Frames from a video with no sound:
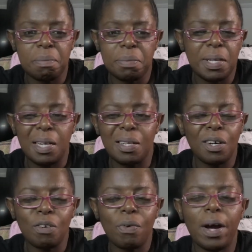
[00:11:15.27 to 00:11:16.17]
didn't
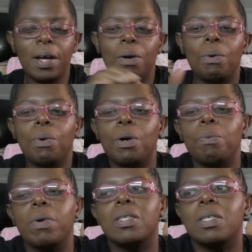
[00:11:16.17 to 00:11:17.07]
look right, or
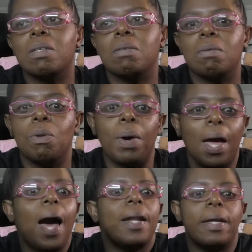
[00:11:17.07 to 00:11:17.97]
was it the way
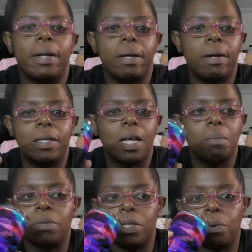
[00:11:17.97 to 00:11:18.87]
I did it, because I'm
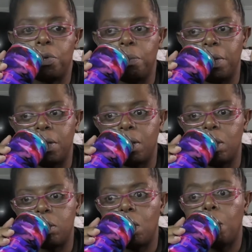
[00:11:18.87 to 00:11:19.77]
still a newbie to
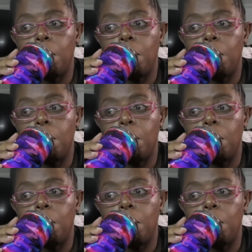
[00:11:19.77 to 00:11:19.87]
this.